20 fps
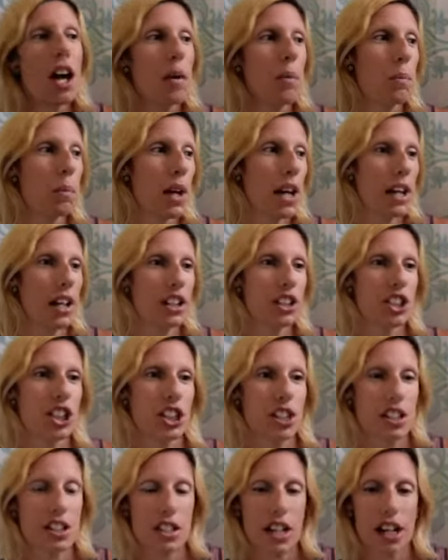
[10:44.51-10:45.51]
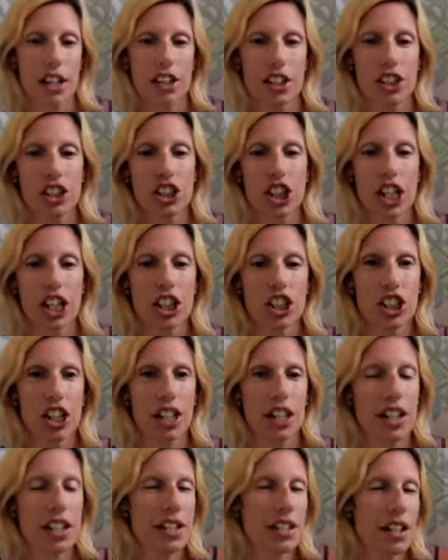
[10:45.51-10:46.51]
but she decided to change it,
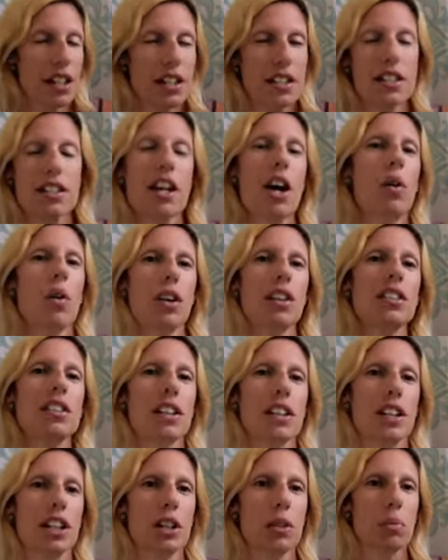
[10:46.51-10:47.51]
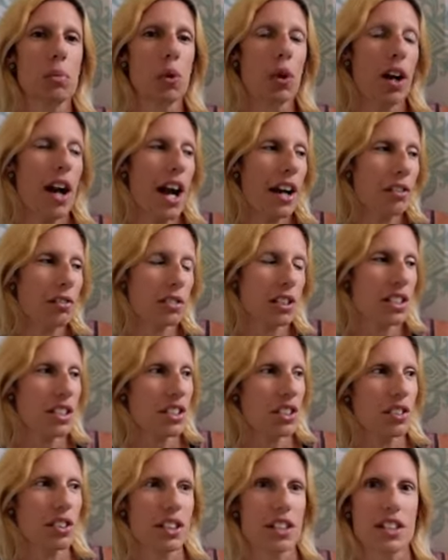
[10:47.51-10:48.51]
and I said, it's not worth it anymore. I don't want to
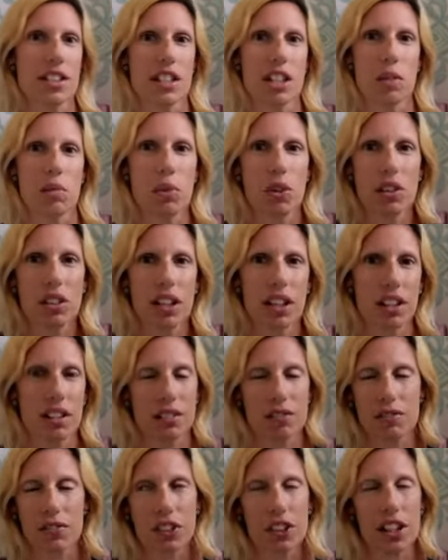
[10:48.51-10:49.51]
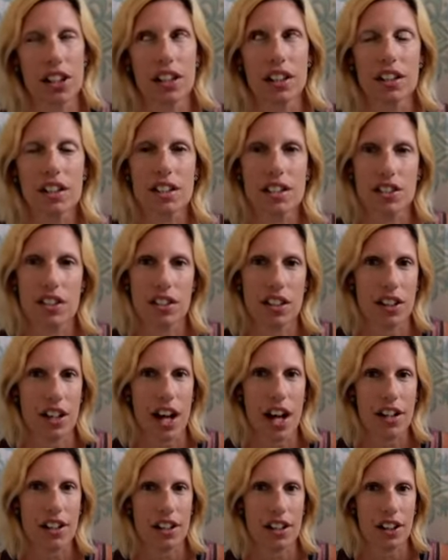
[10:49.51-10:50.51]
deal with this anymore. Like, forget it. Let's just get
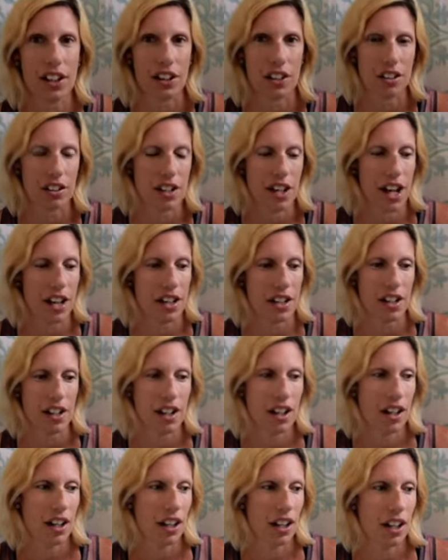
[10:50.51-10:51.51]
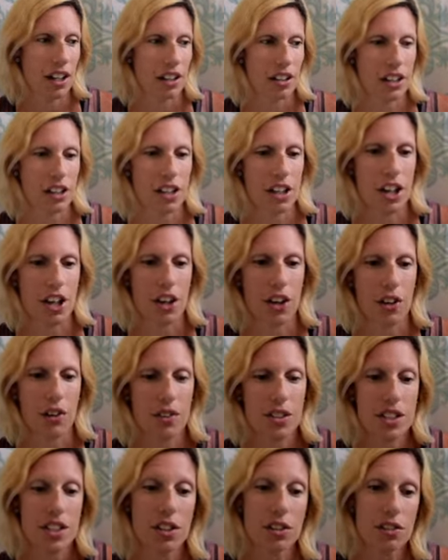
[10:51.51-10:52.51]
out of here. And, you know,
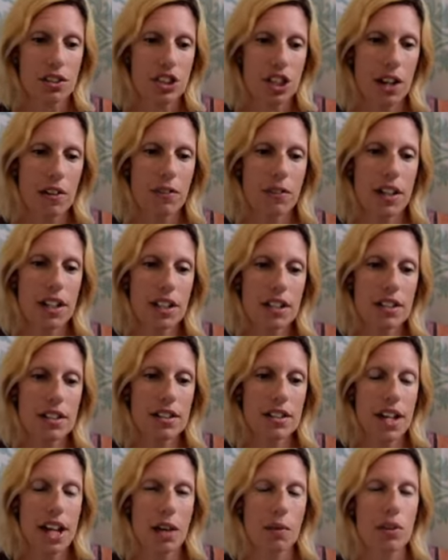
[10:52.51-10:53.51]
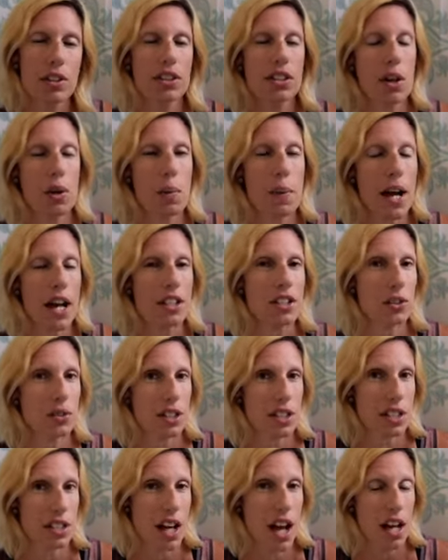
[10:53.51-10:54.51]
so Jeff is able to go back to
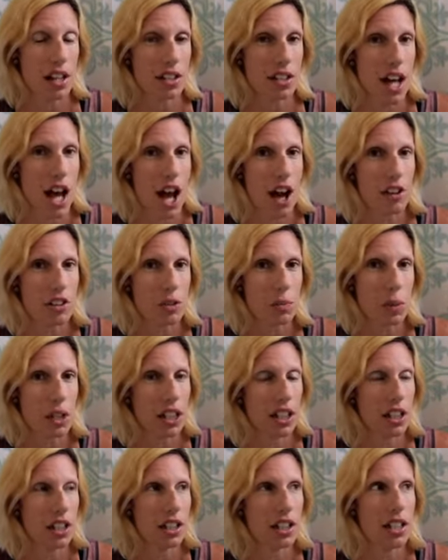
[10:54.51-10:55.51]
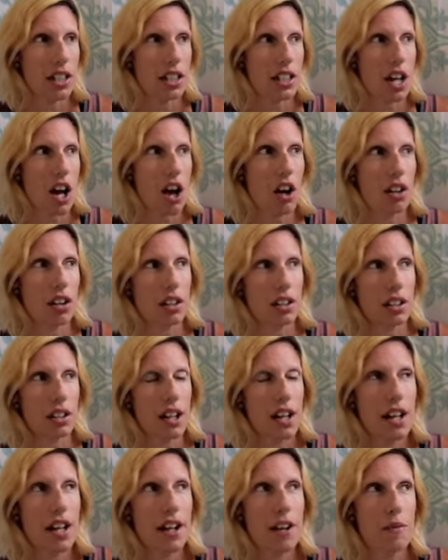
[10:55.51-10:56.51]
his dad's house because on
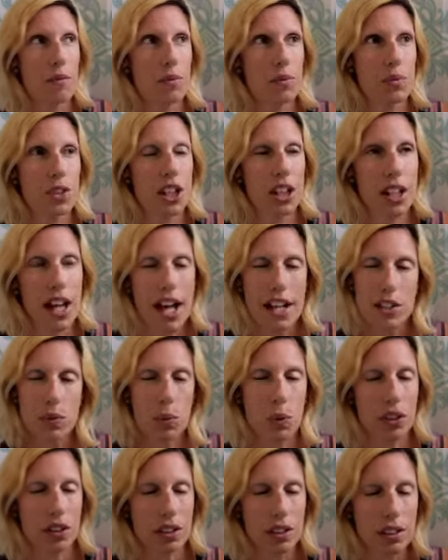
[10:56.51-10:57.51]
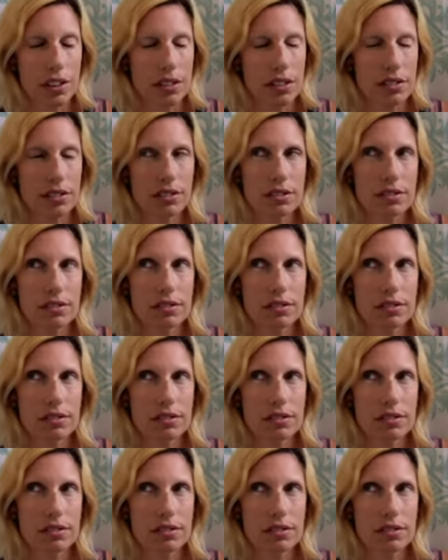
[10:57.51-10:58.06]
the last will